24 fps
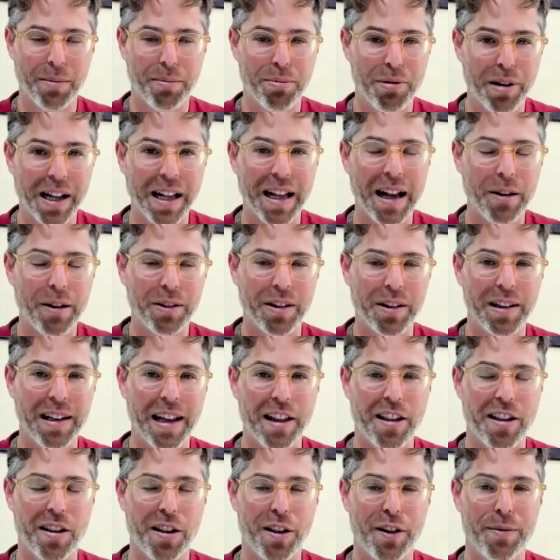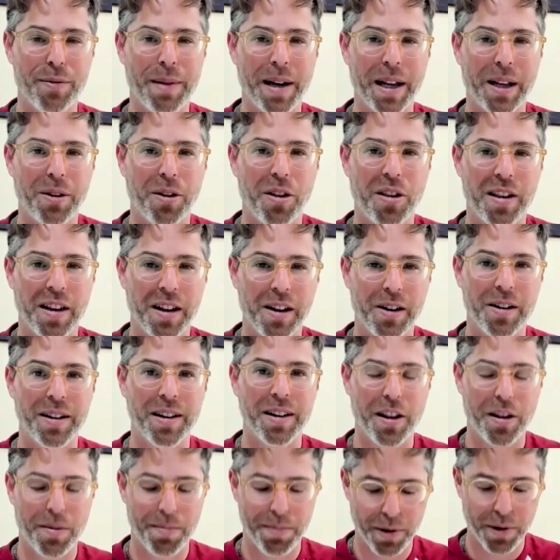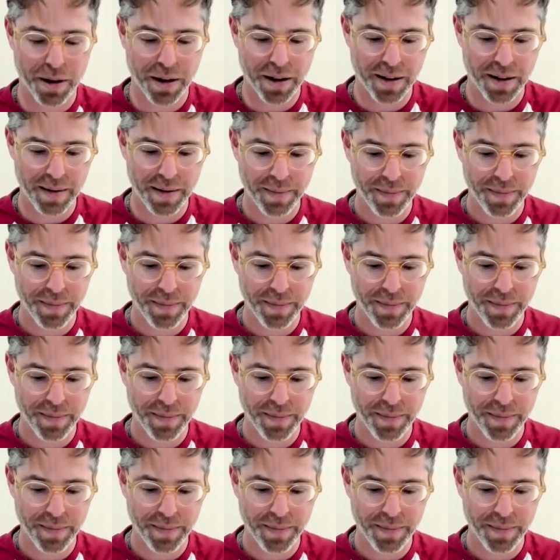to bring out the lessons of Michael Singer in this book.